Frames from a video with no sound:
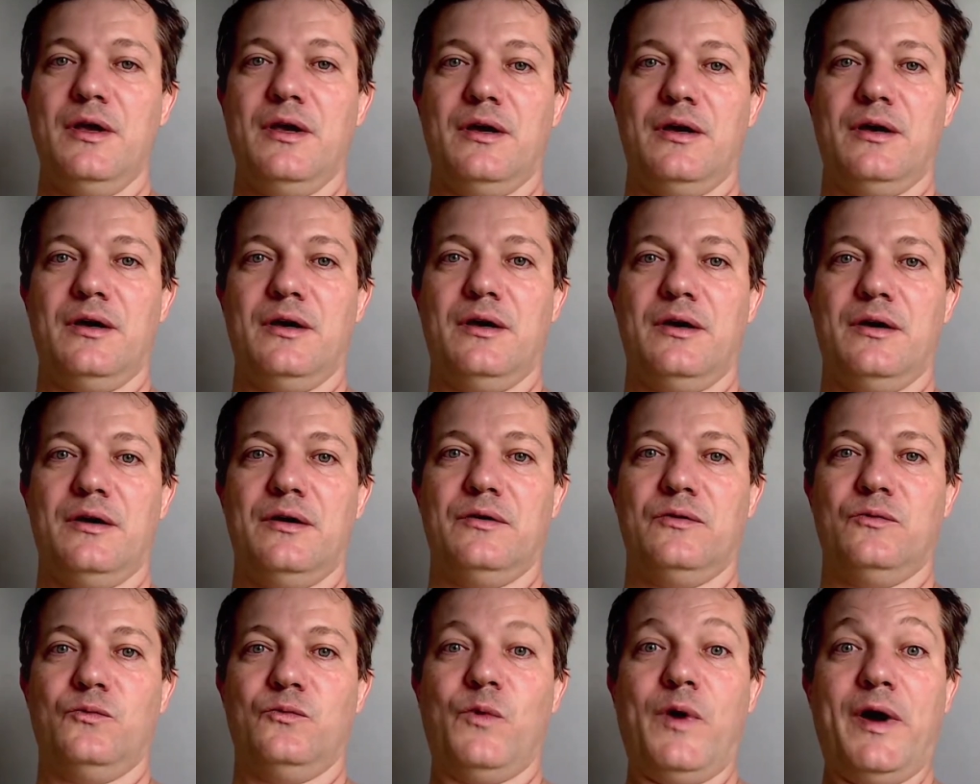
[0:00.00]

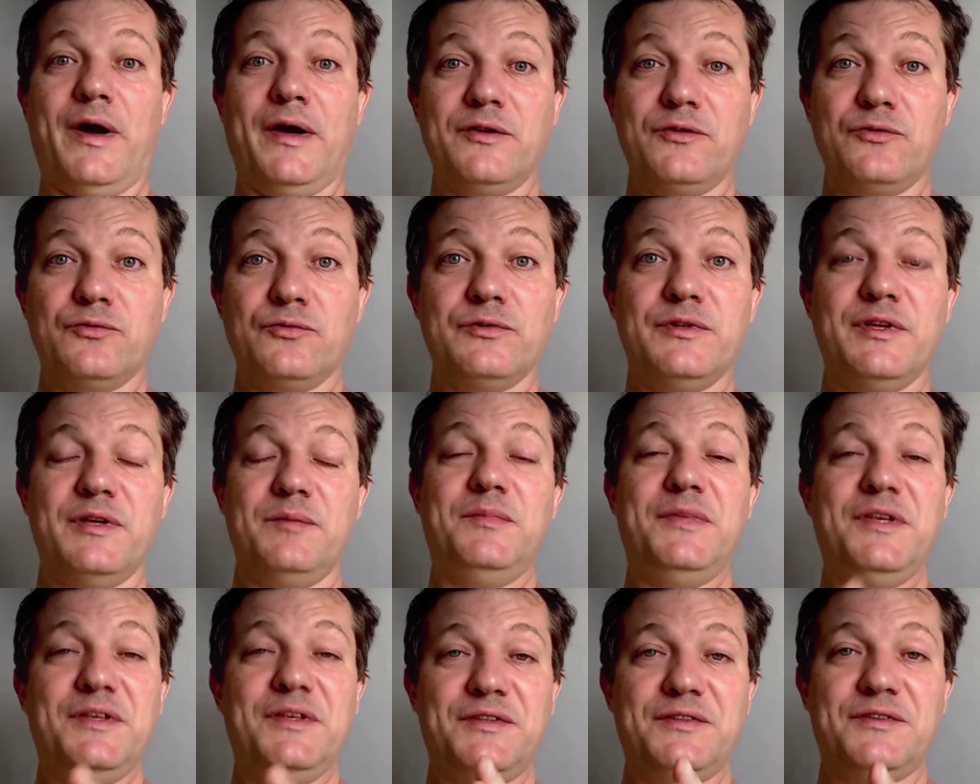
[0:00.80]
Uh, why do they
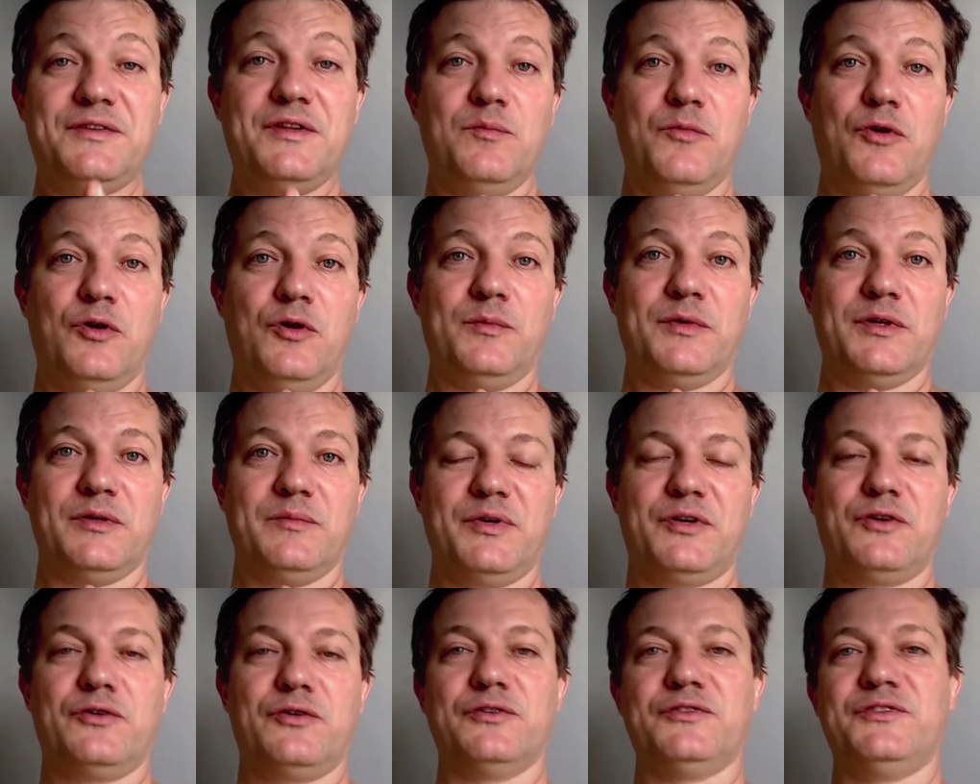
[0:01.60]
miss the moment?
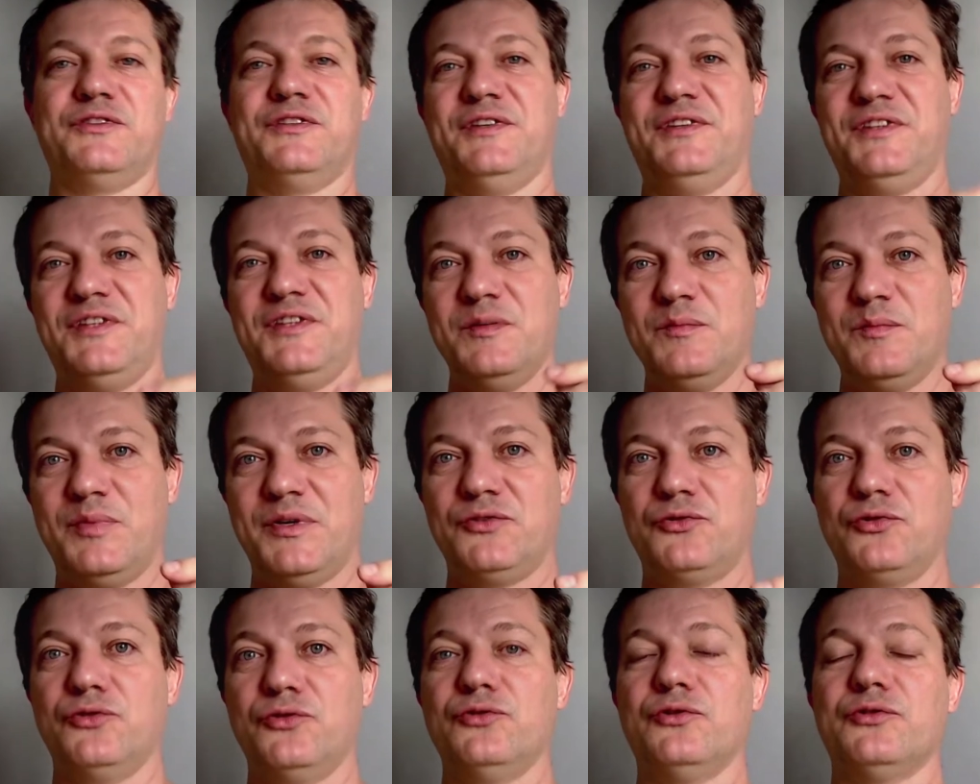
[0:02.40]
Because they
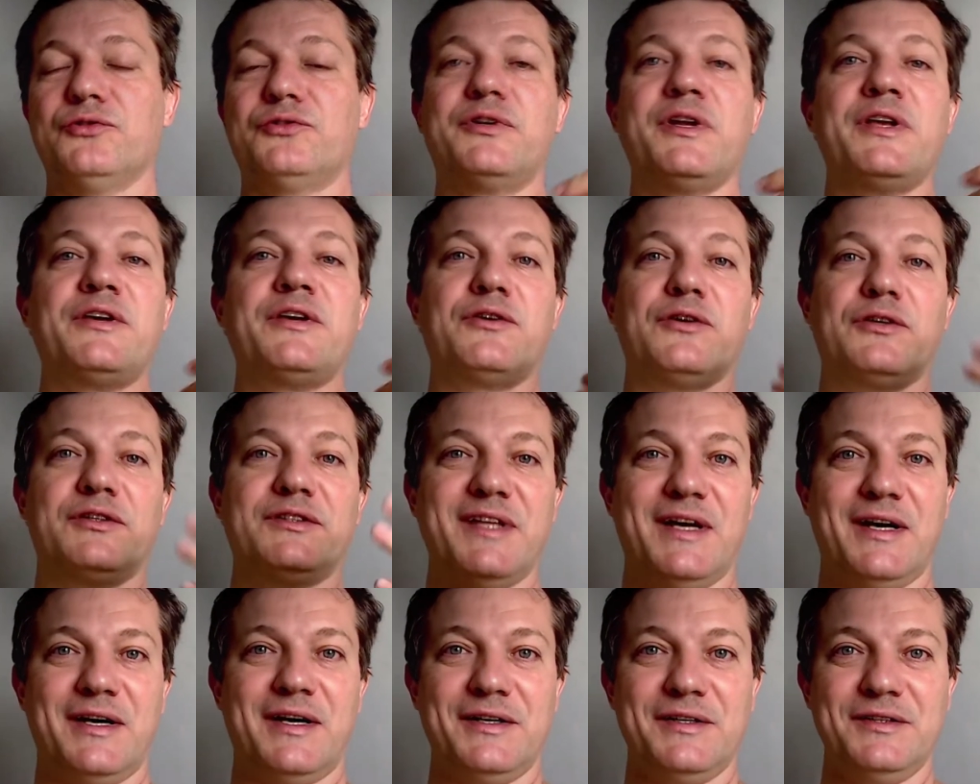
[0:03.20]
simply do not
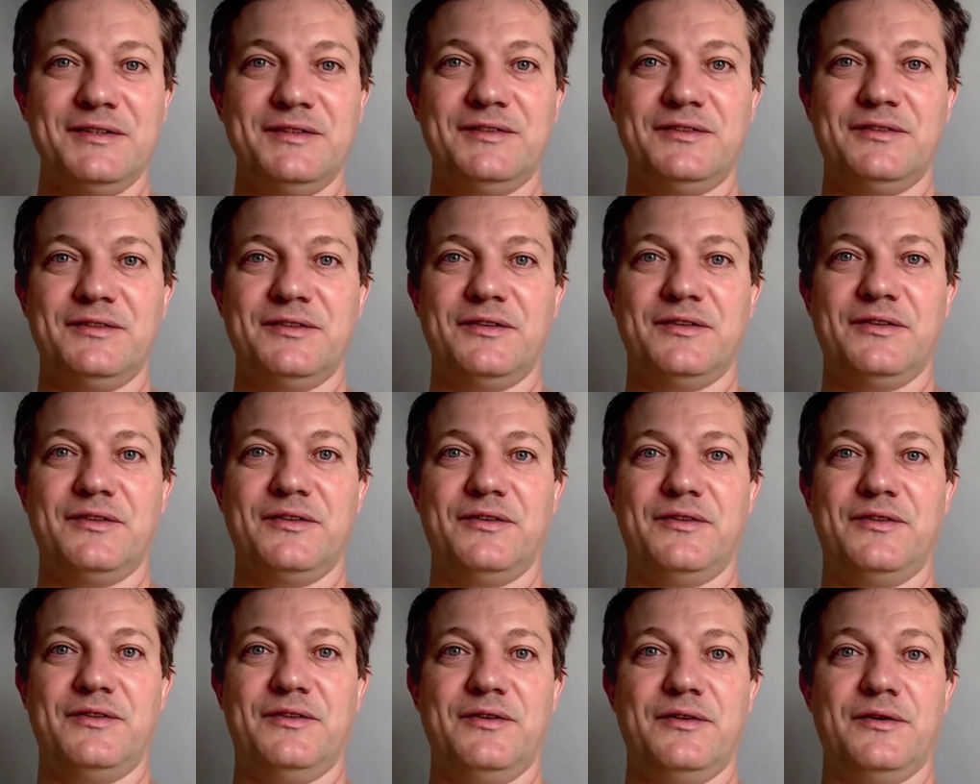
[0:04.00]
recognize
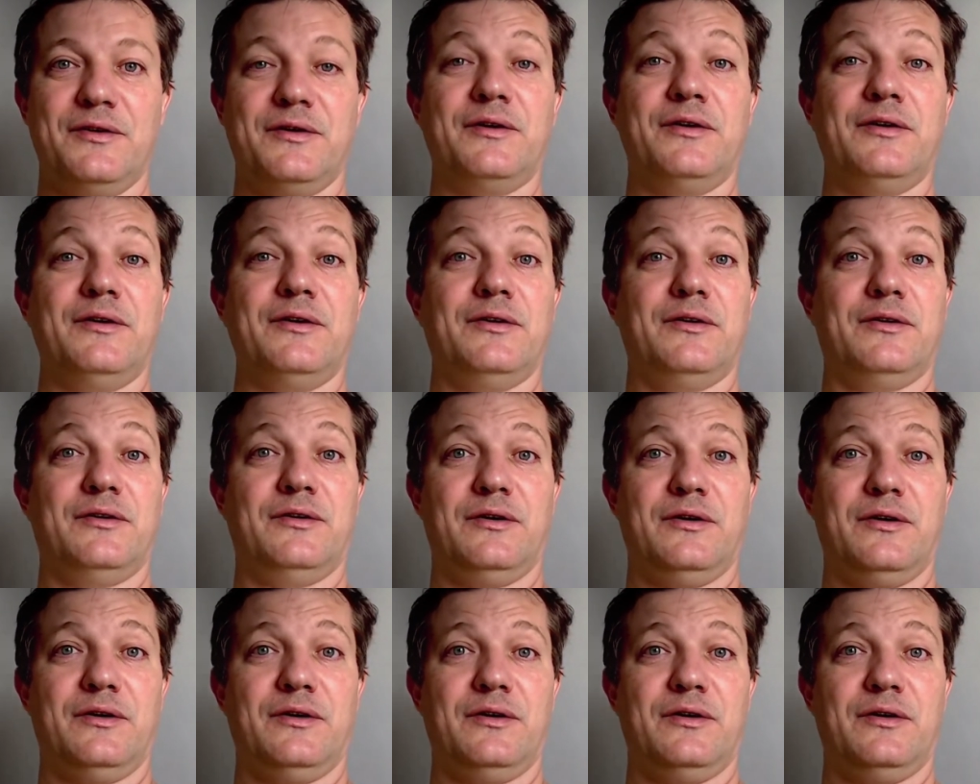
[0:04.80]
the
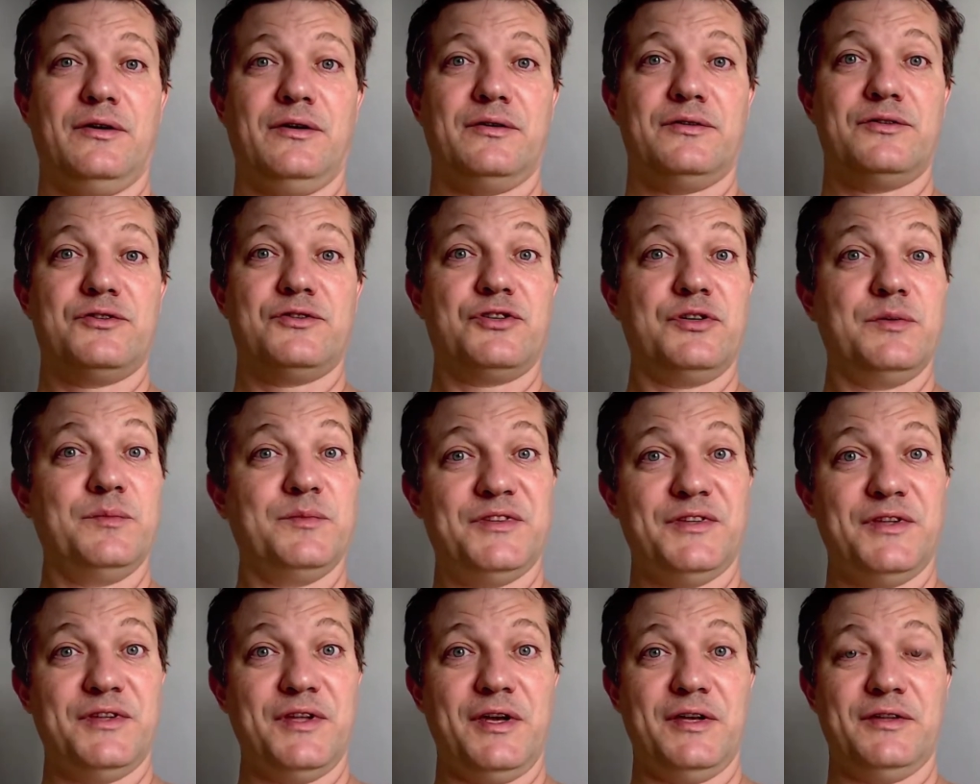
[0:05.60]
uh, dream
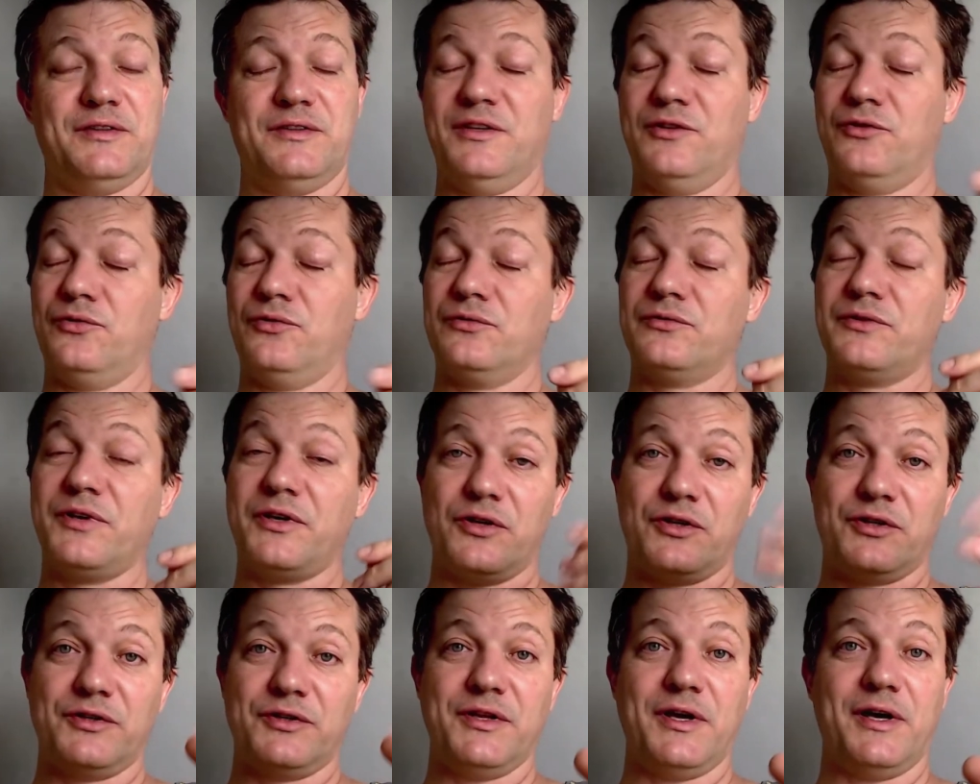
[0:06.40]
state. They don't
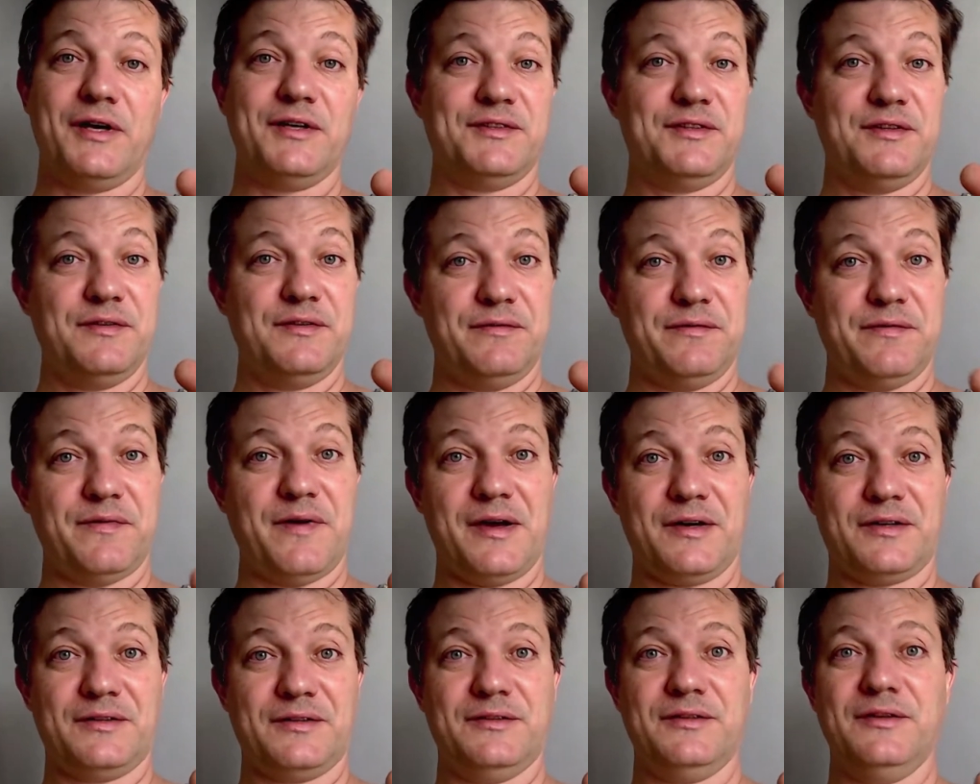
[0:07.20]
recognize the
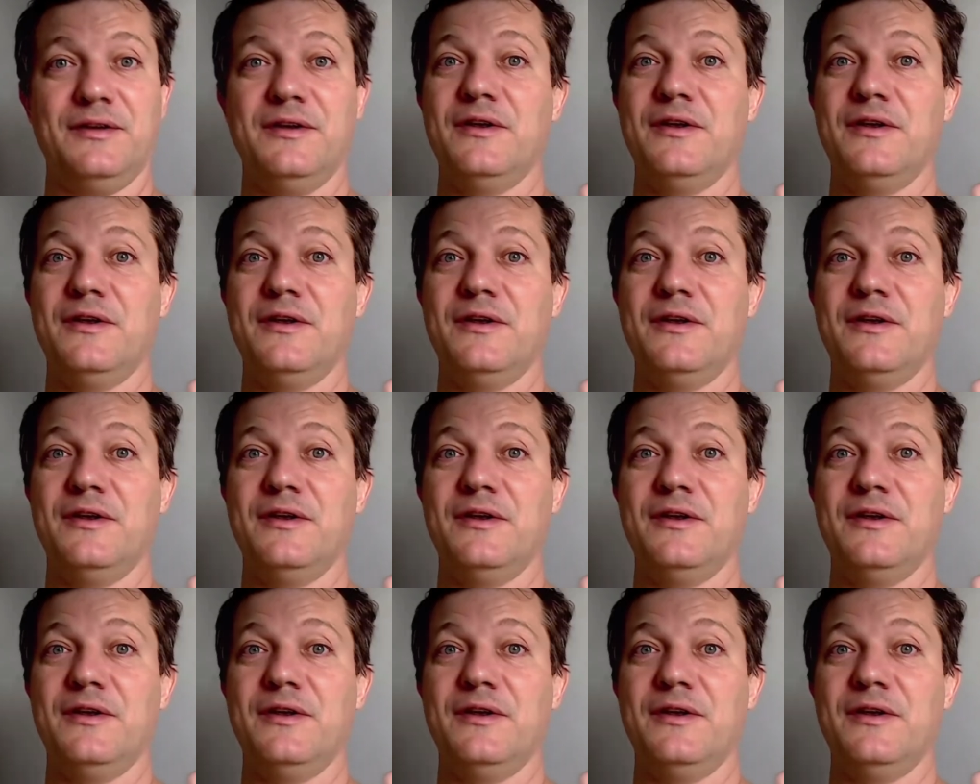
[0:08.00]
fact